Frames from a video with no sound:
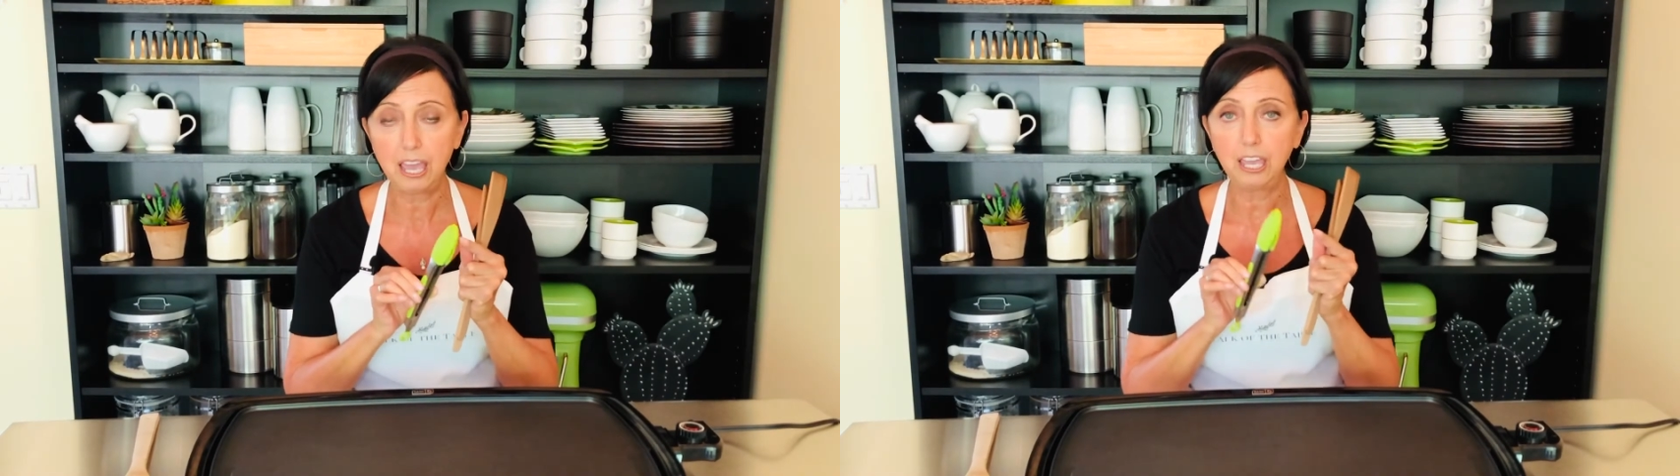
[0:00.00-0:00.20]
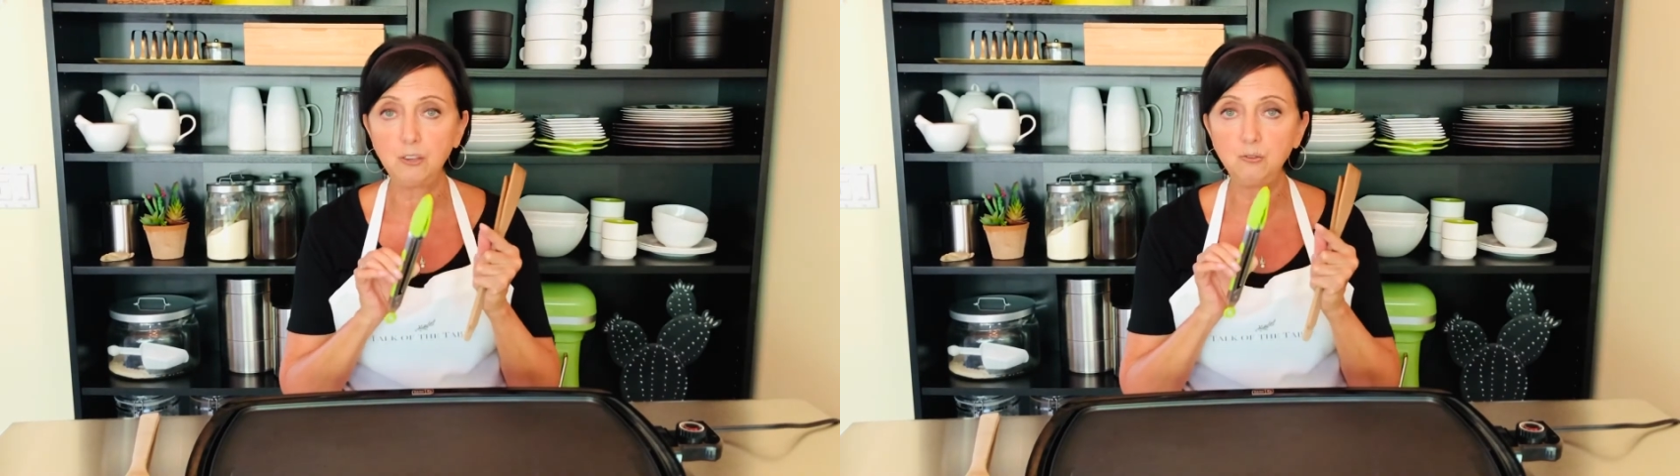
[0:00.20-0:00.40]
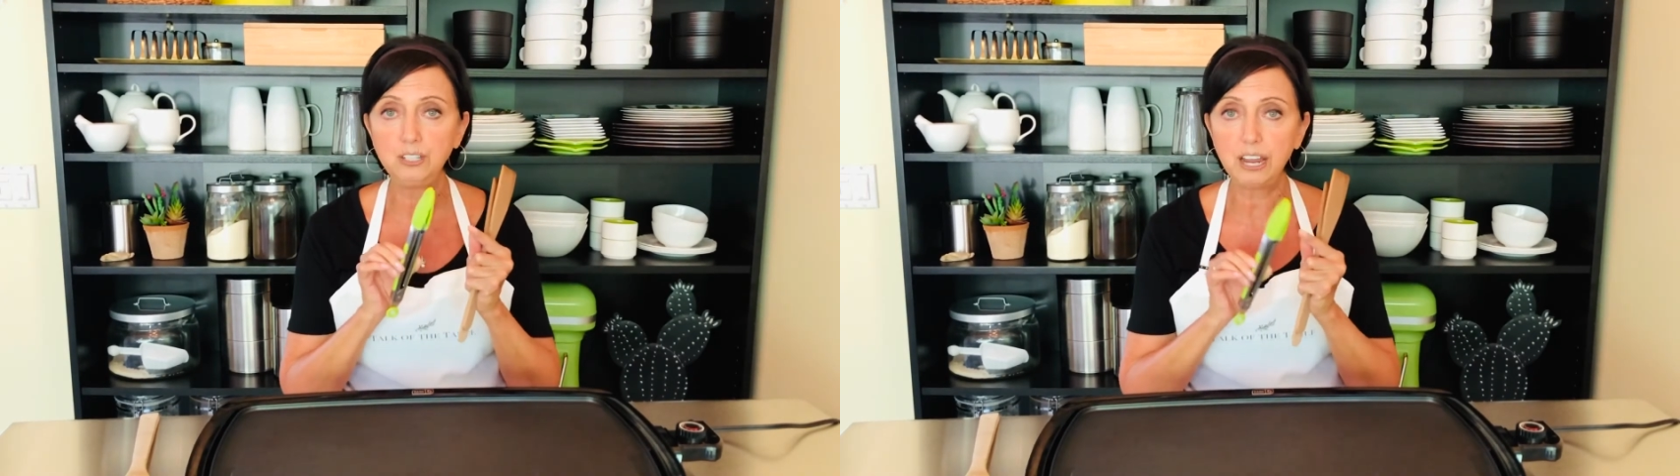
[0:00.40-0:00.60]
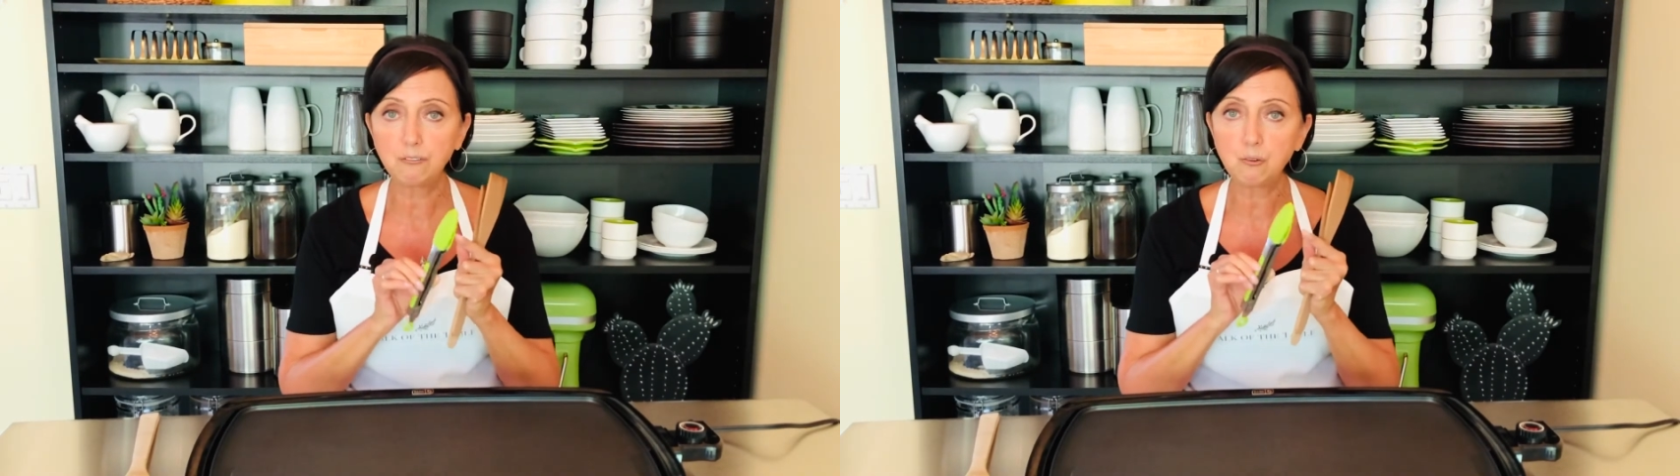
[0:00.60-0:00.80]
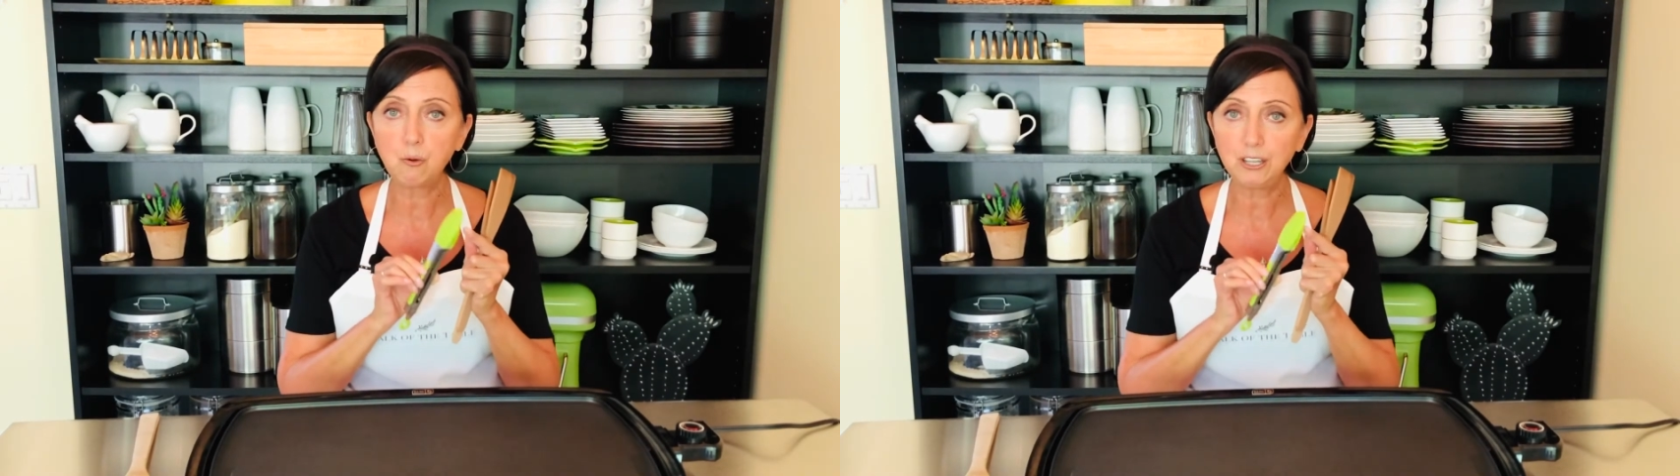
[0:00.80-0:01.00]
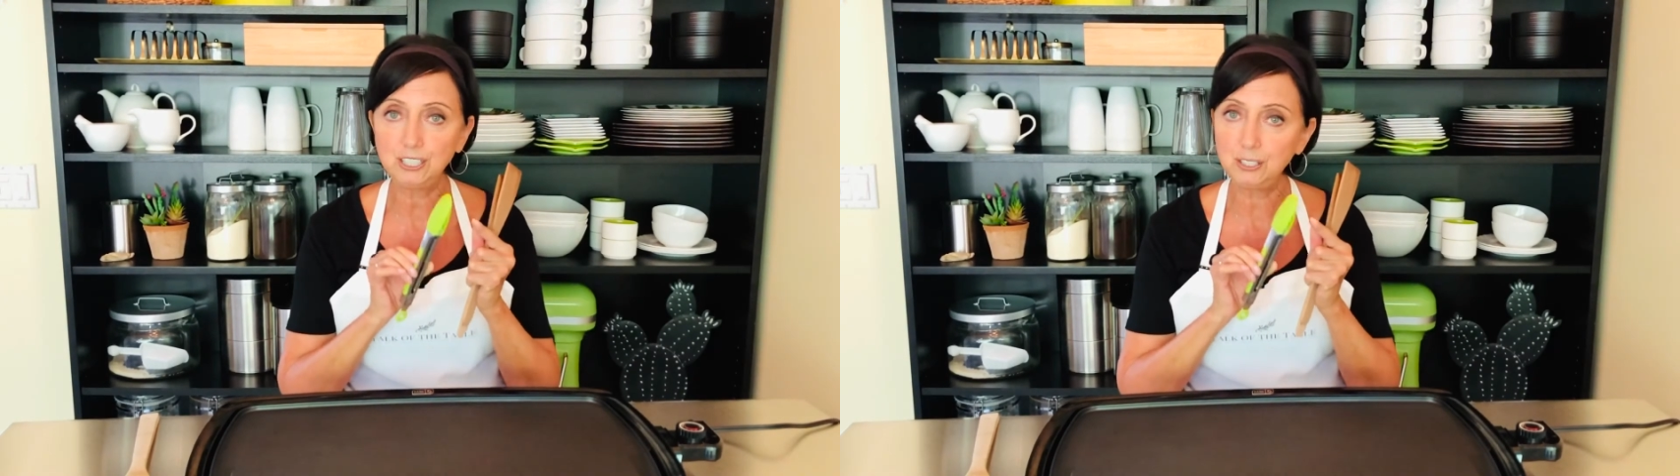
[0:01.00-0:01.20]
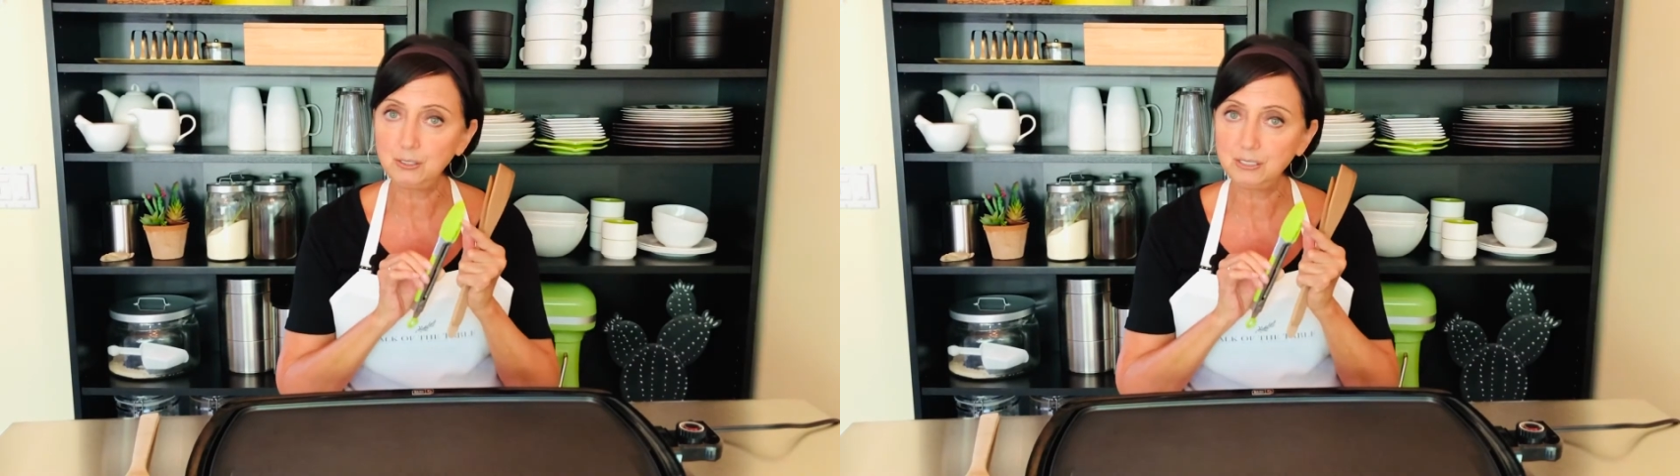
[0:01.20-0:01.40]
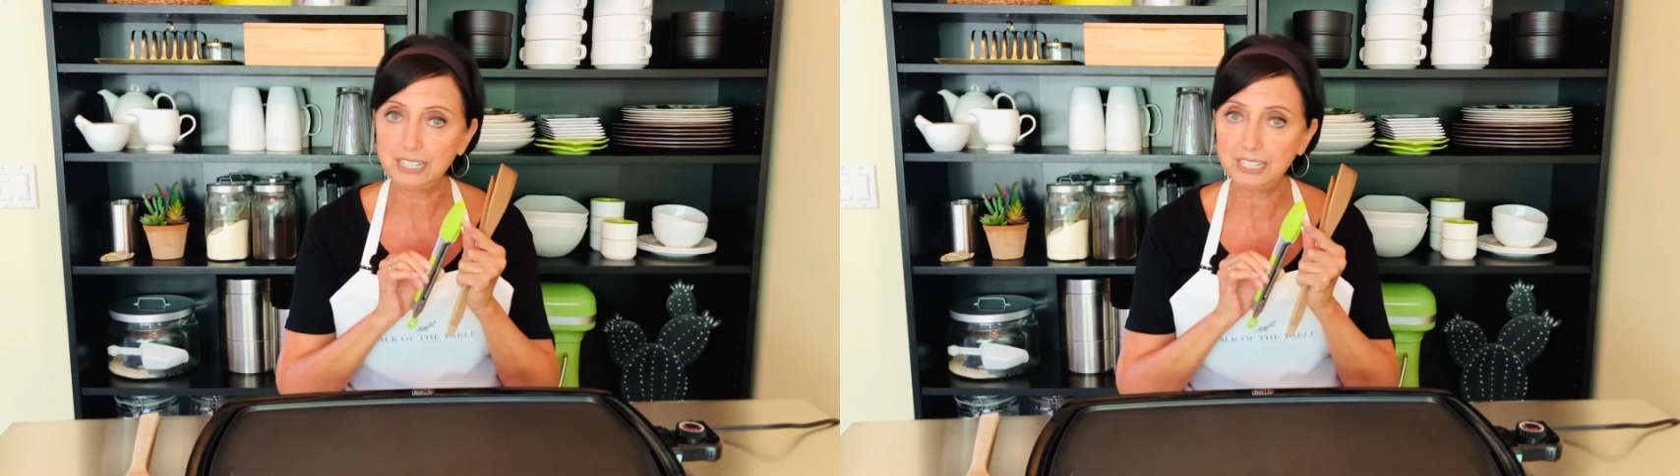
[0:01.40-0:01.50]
You never want to use